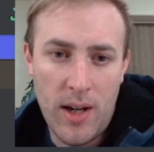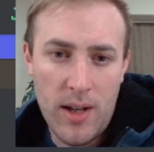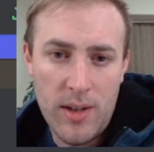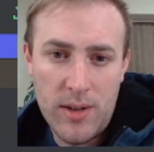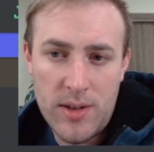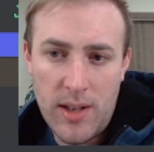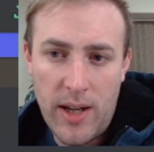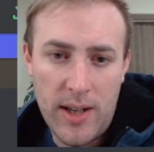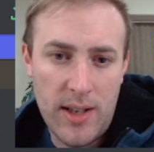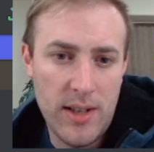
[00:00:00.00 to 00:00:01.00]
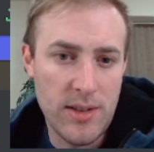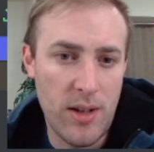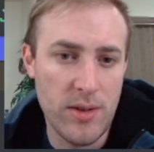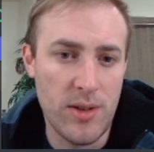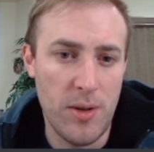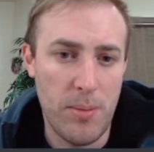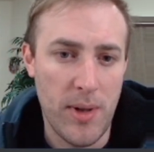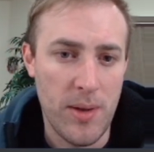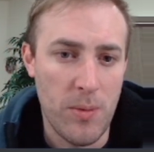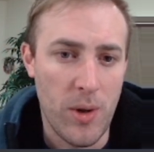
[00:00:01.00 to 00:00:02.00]
Looks like he's also
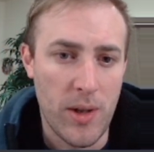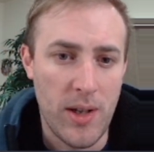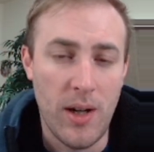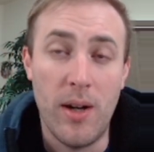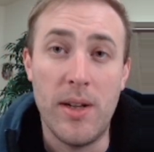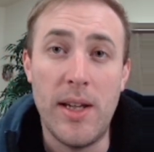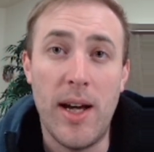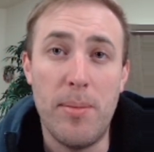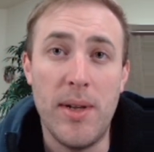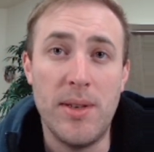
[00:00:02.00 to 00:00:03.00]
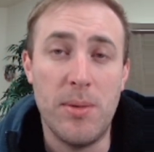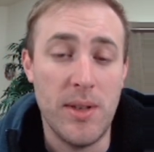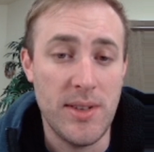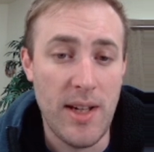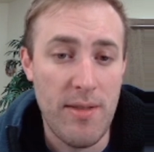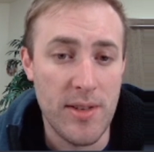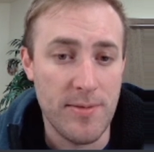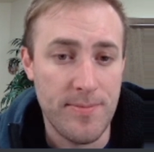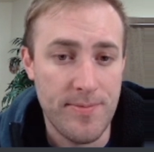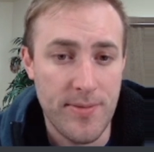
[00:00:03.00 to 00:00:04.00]
been working on
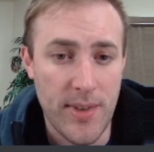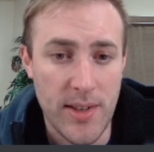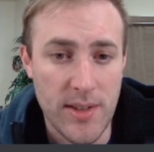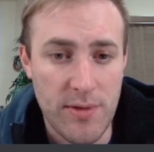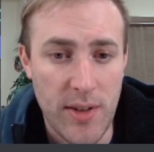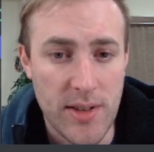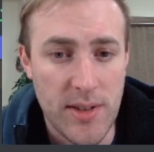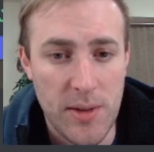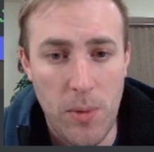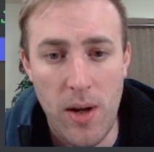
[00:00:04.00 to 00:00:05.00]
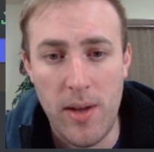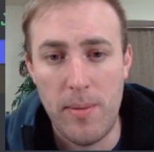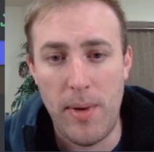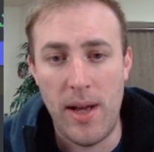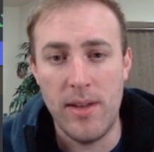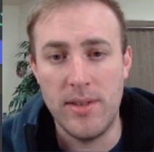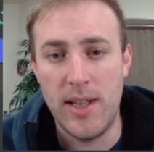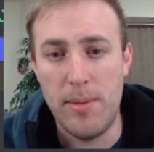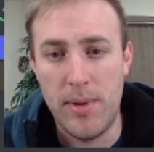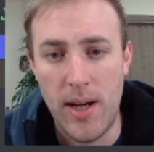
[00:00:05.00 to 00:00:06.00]
EIP27. He's fixed the wallet balance
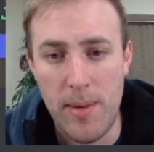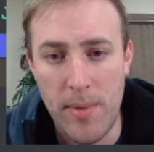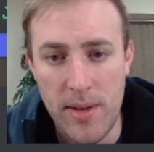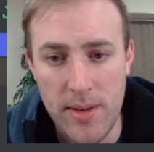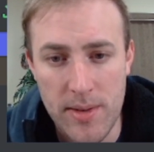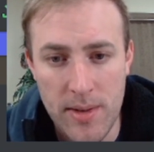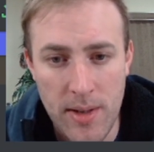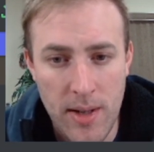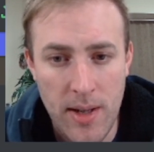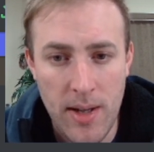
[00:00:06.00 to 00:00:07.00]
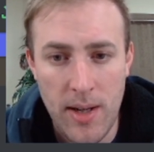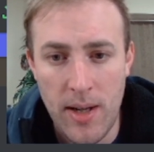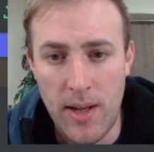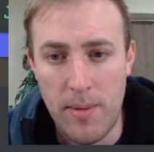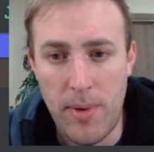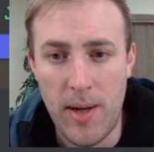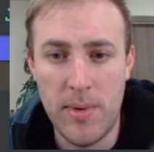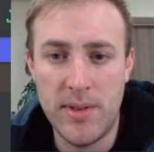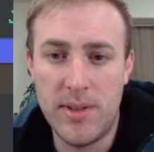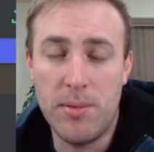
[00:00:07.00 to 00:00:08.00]
API method and
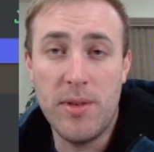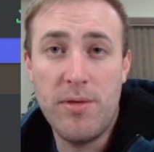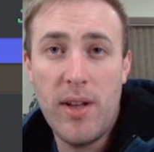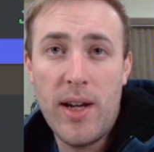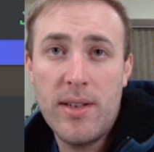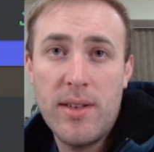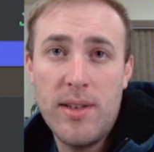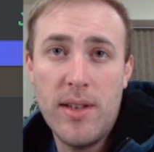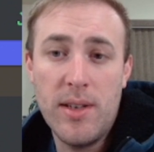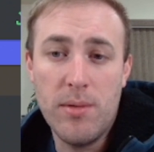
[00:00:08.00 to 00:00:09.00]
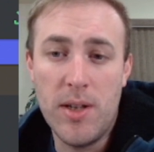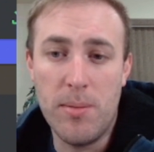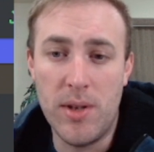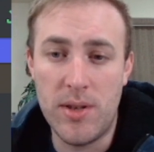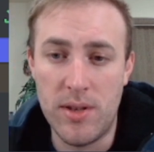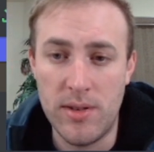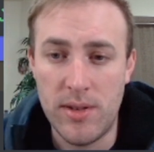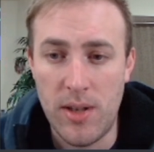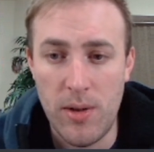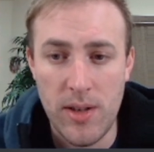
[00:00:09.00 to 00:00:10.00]
payments to reflect the
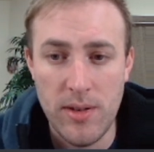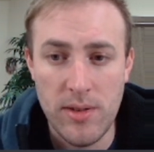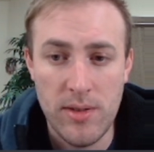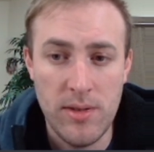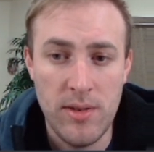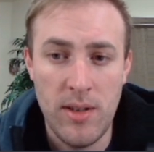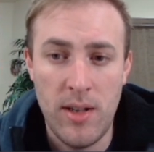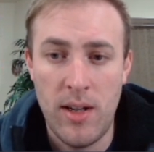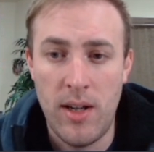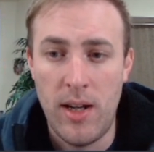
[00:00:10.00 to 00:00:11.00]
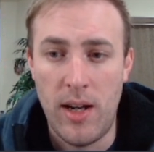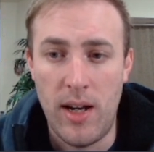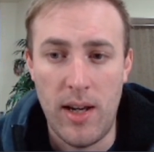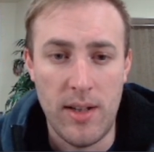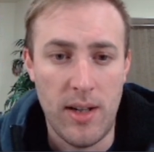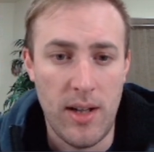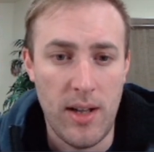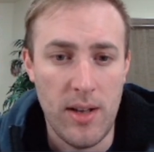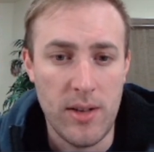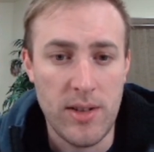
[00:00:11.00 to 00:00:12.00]
reemissions tokens. And
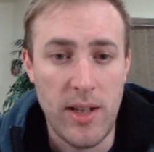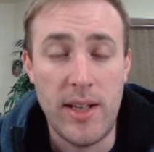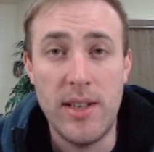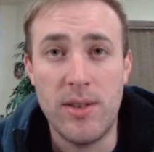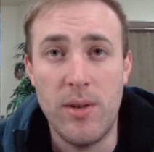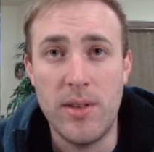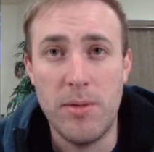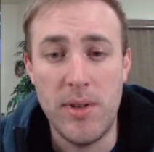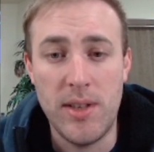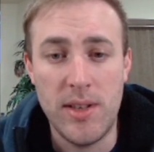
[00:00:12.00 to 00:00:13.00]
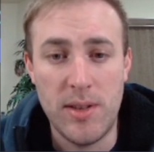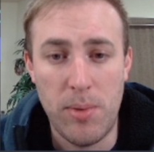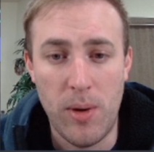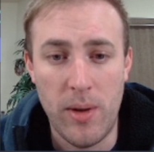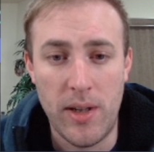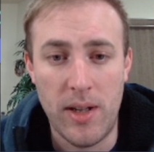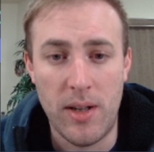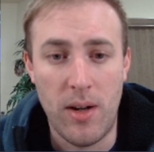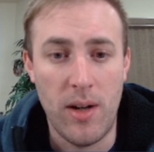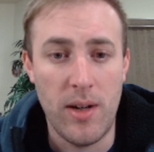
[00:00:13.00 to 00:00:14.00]
it looks like he's going to be deploying
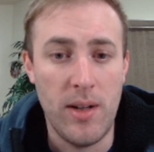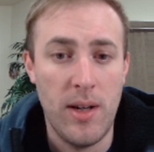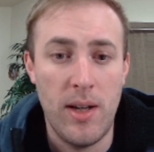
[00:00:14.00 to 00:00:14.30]
it on